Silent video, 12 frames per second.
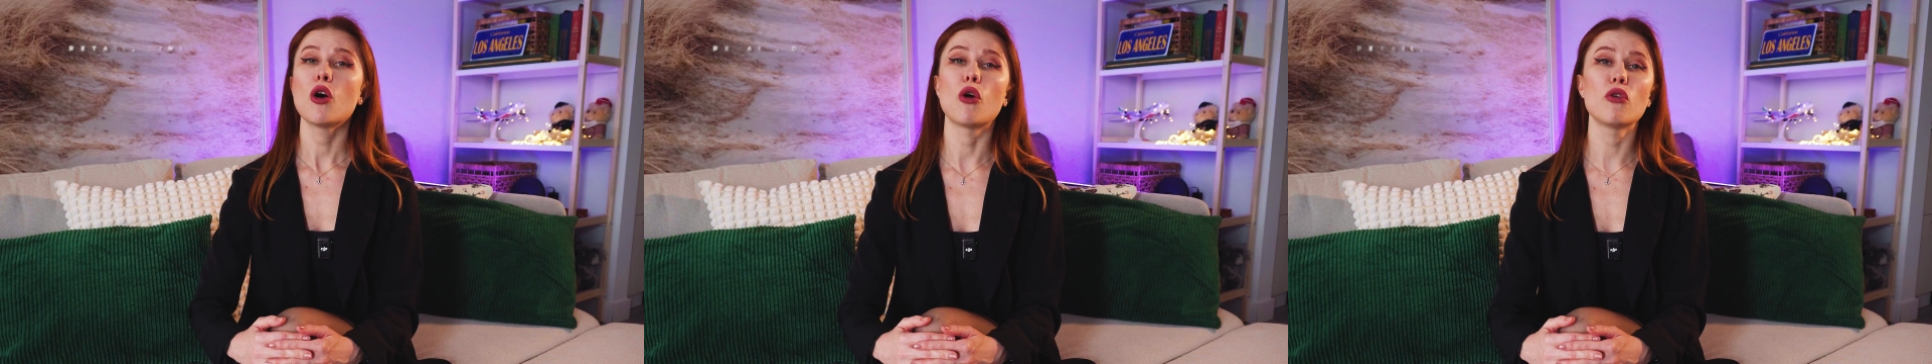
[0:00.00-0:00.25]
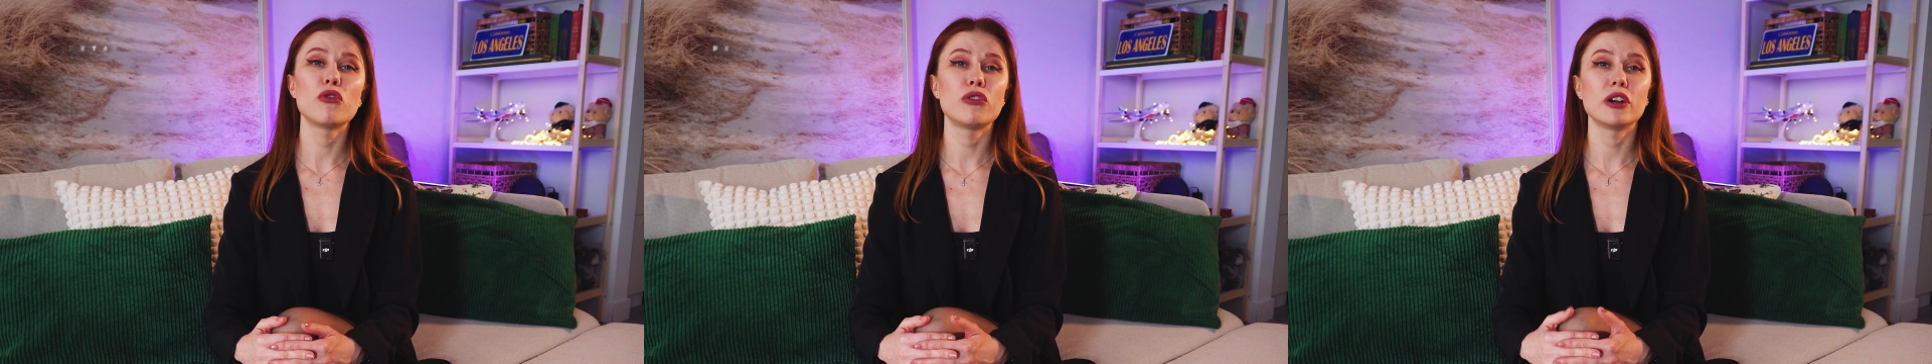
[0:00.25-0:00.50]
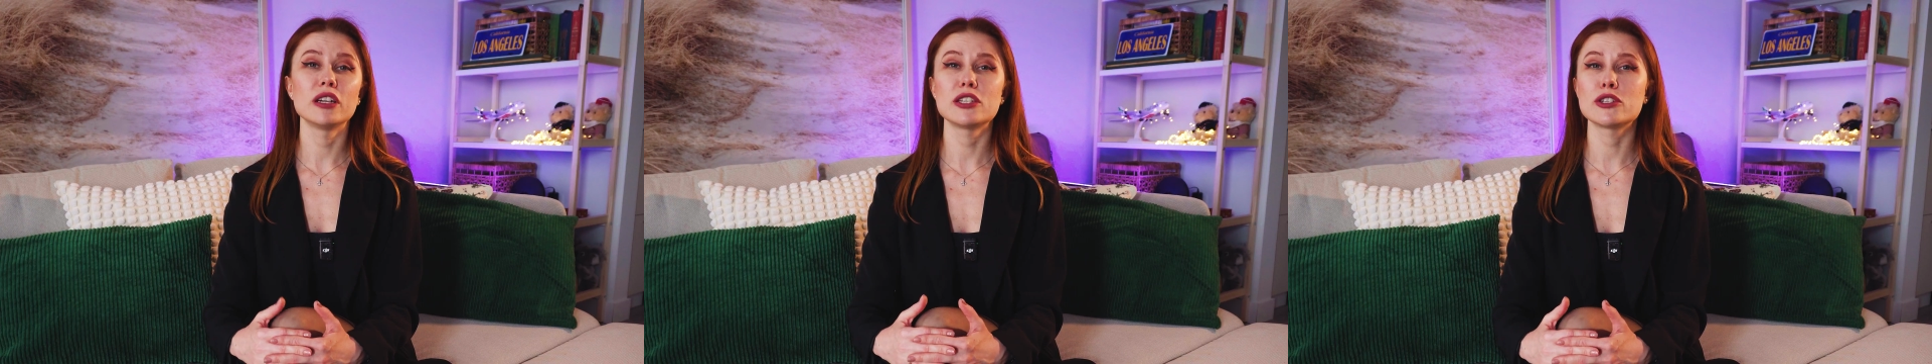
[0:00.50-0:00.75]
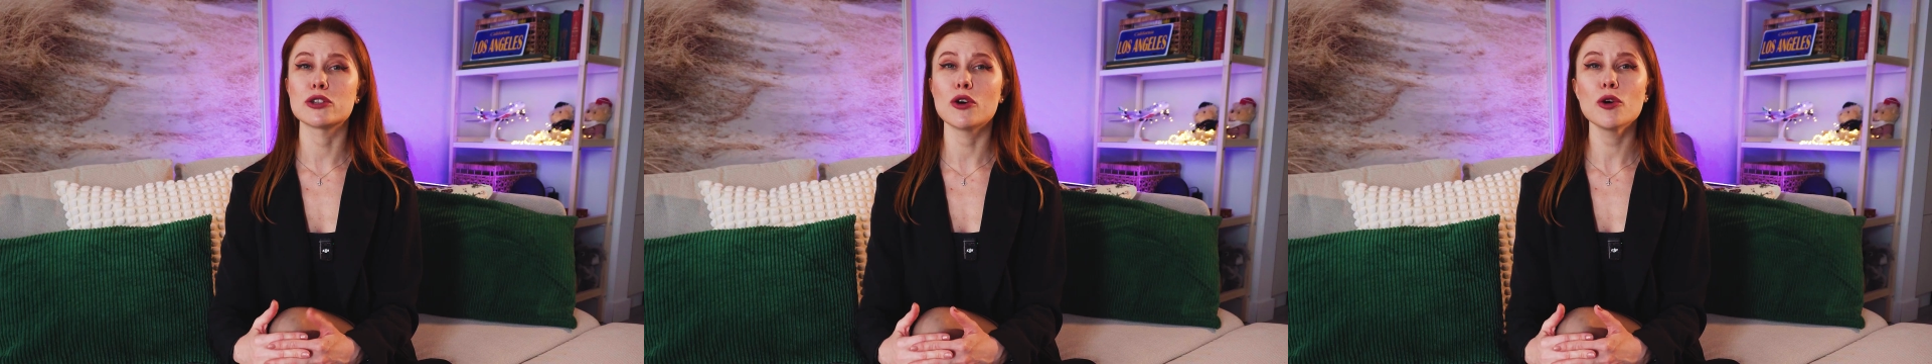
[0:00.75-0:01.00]
over
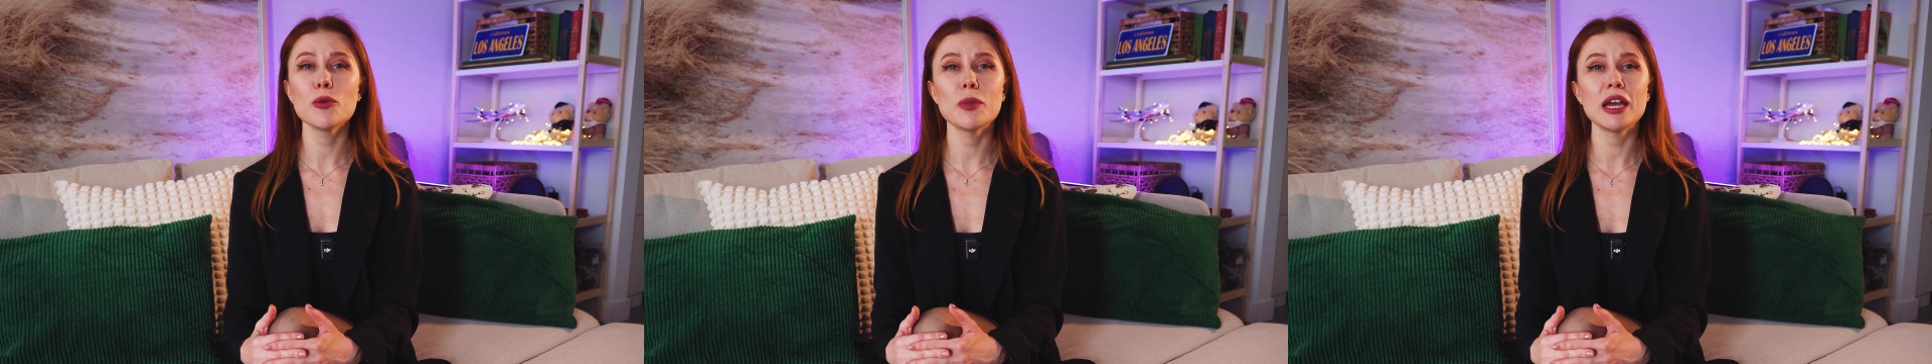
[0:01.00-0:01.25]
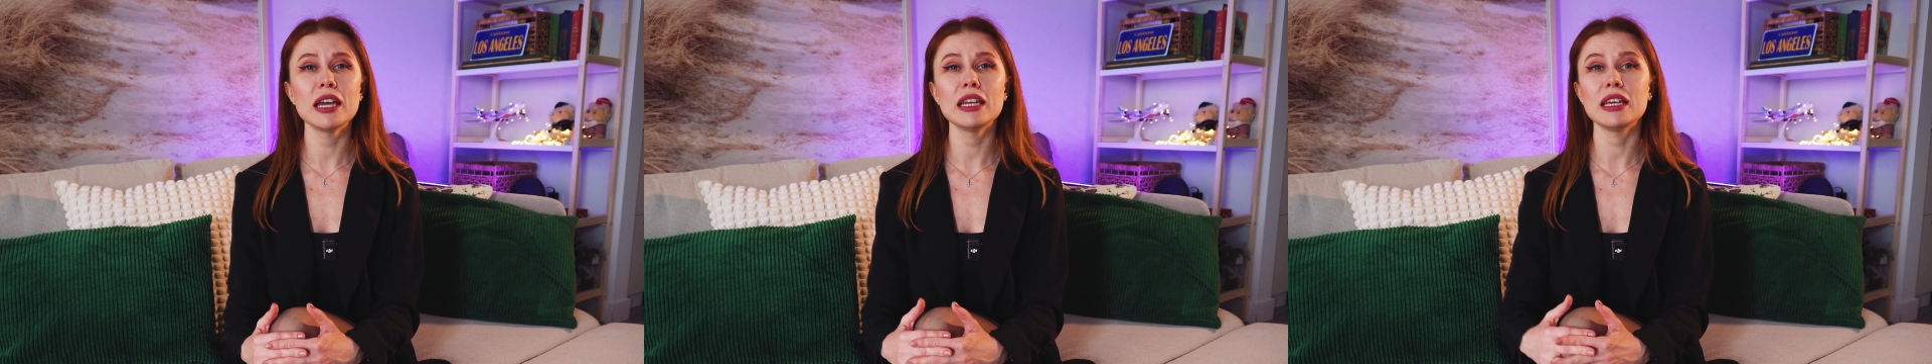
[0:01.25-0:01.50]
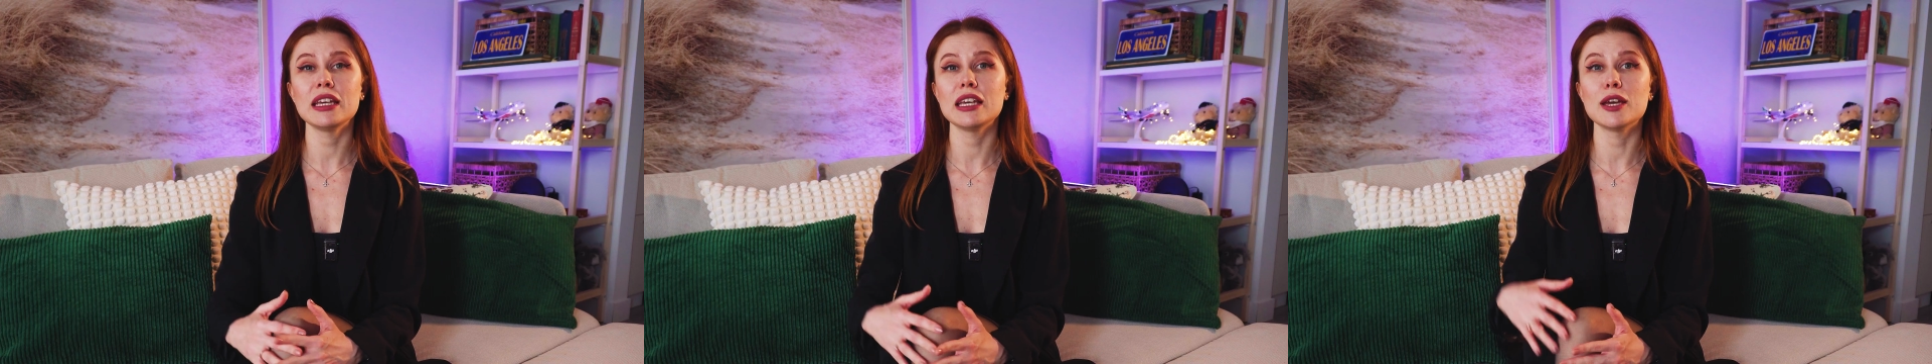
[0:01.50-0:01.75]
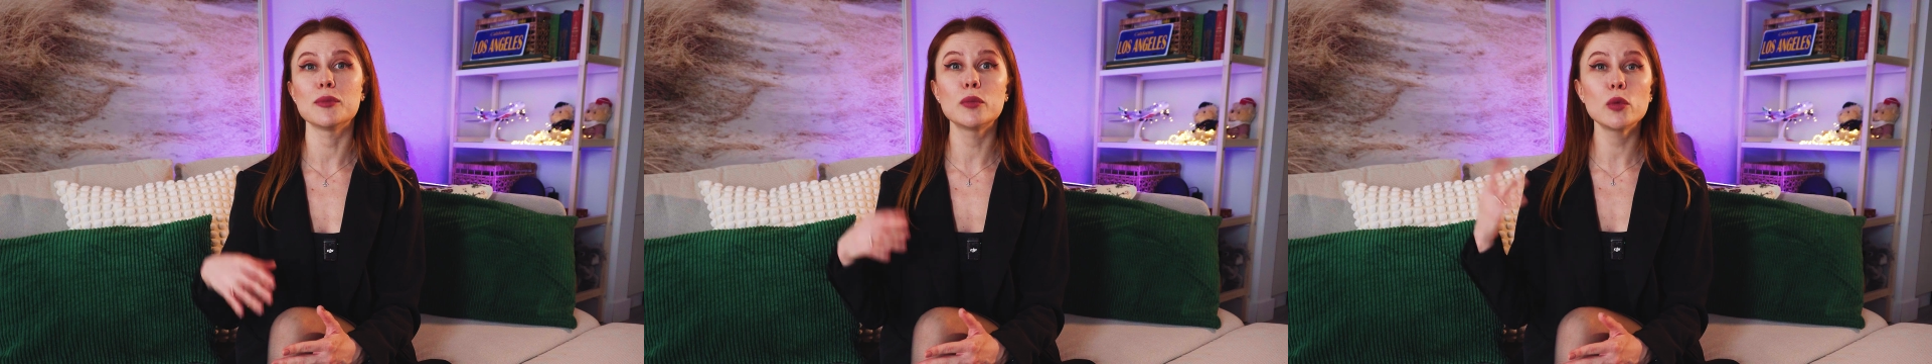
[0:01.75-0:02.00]
so many